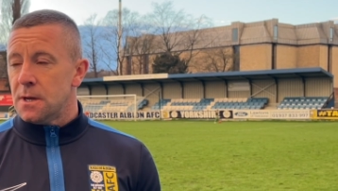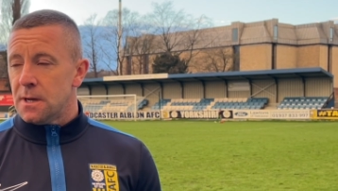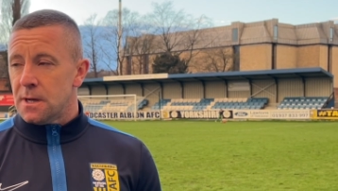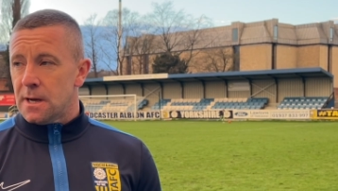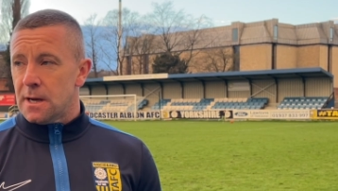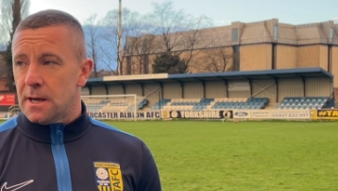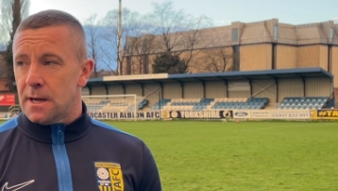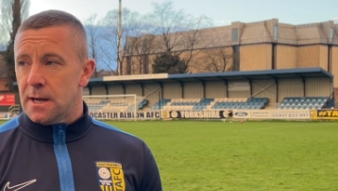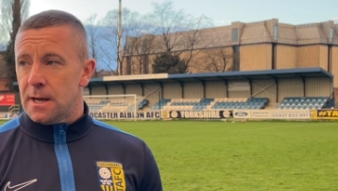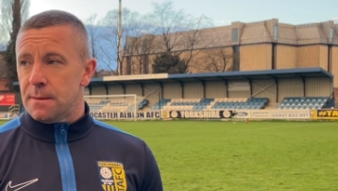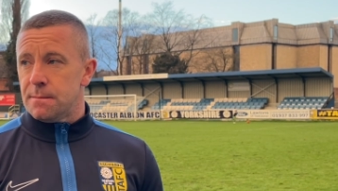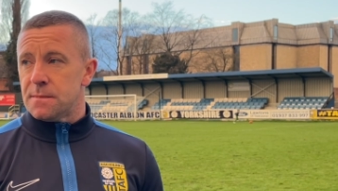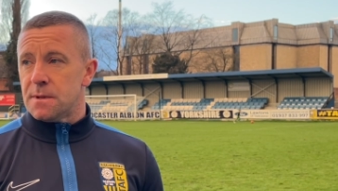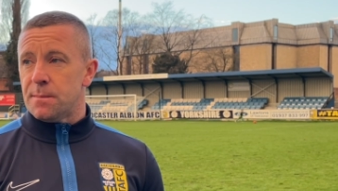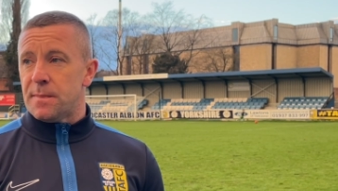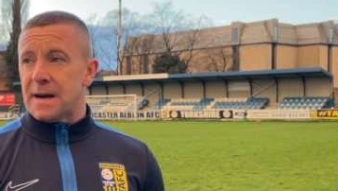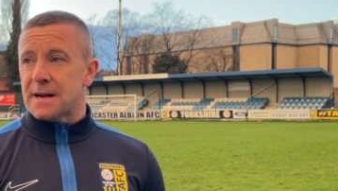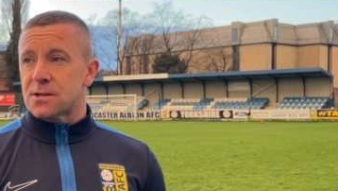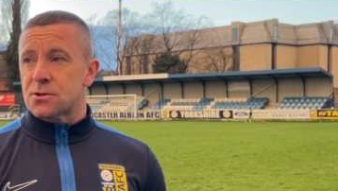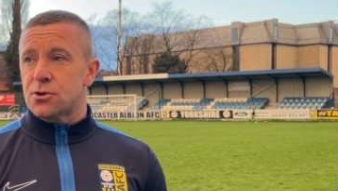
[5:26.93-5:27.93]
The
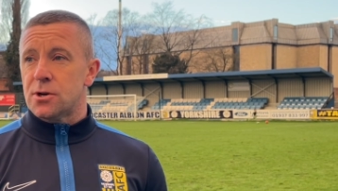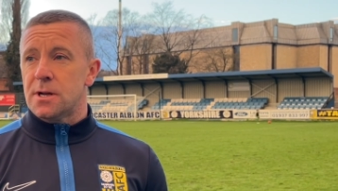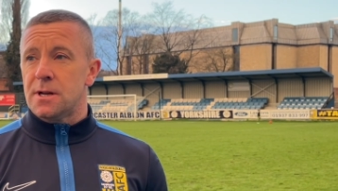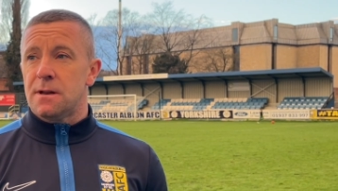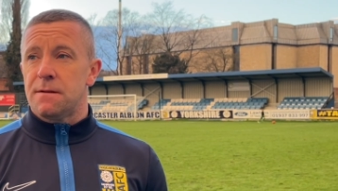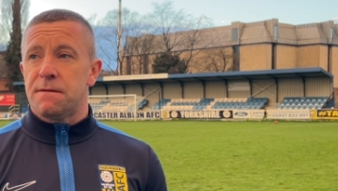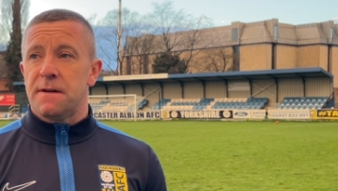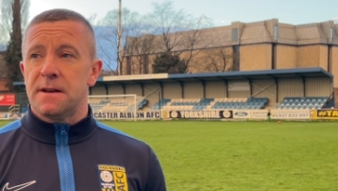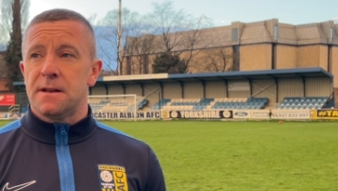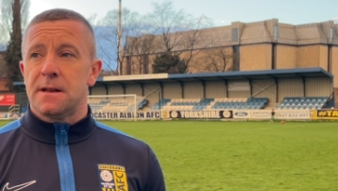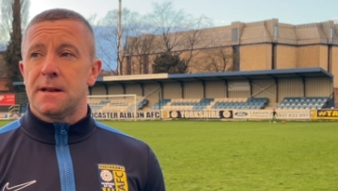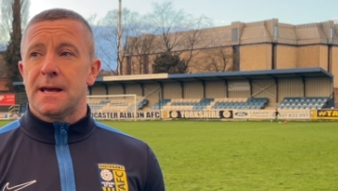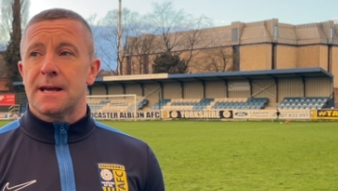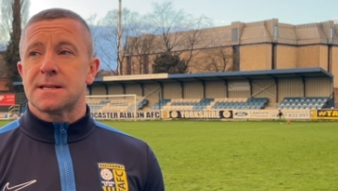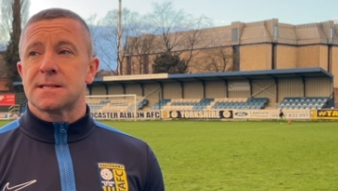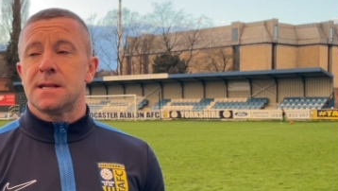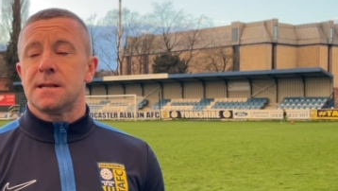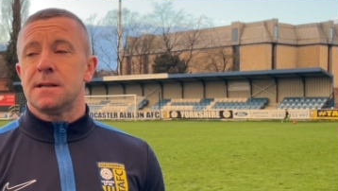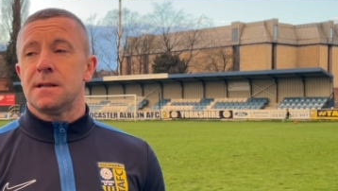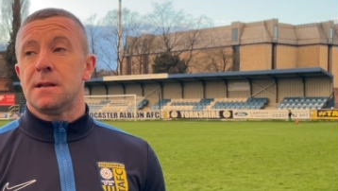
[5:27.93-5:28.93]
back three defended
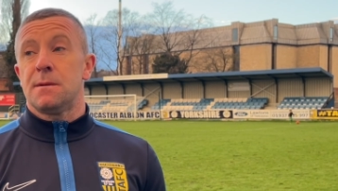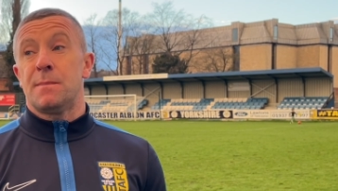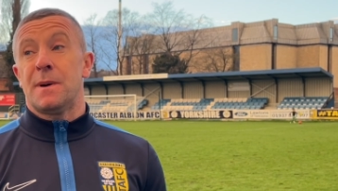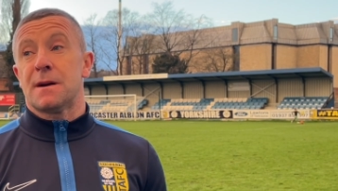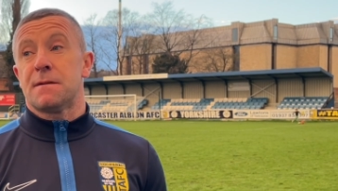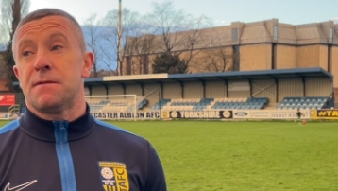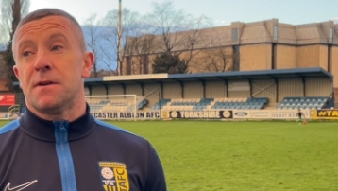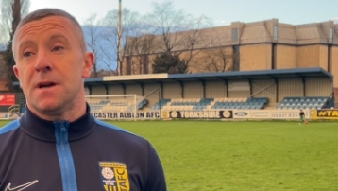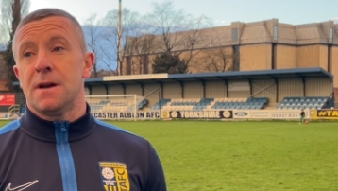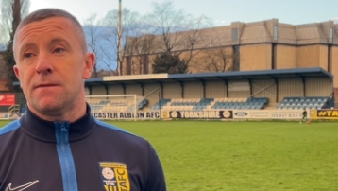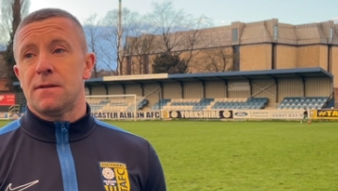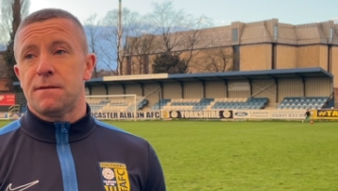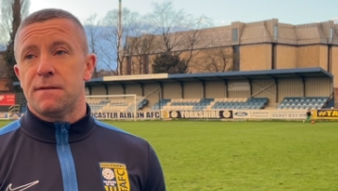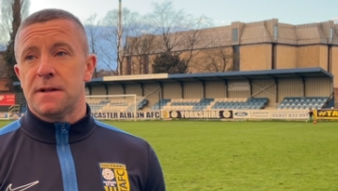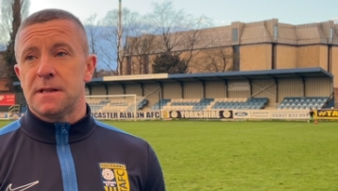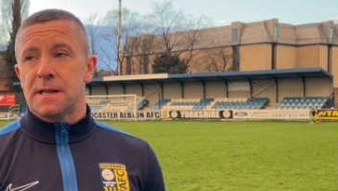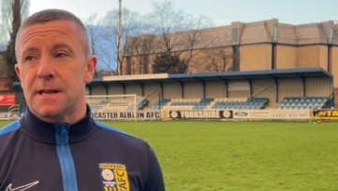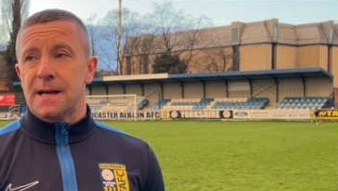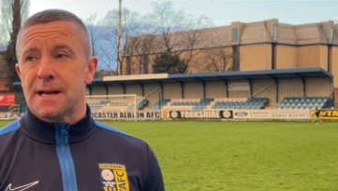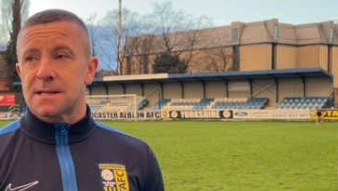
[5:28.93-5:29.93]
excellently. The back five
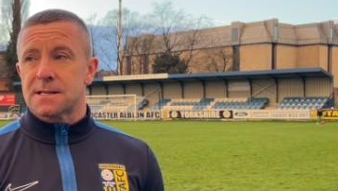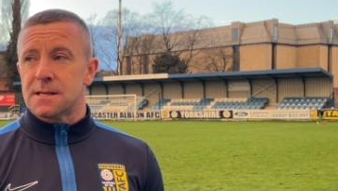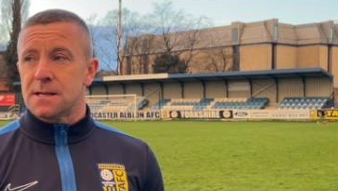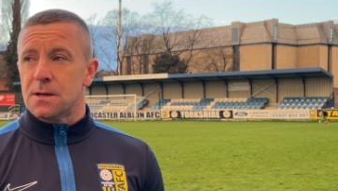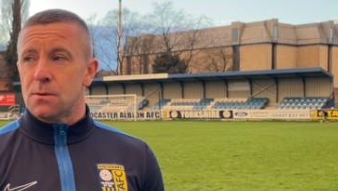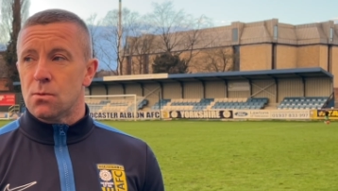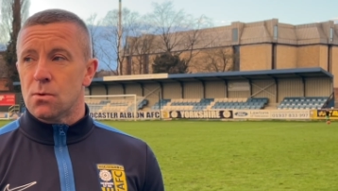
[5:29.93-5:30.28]
defended excellently.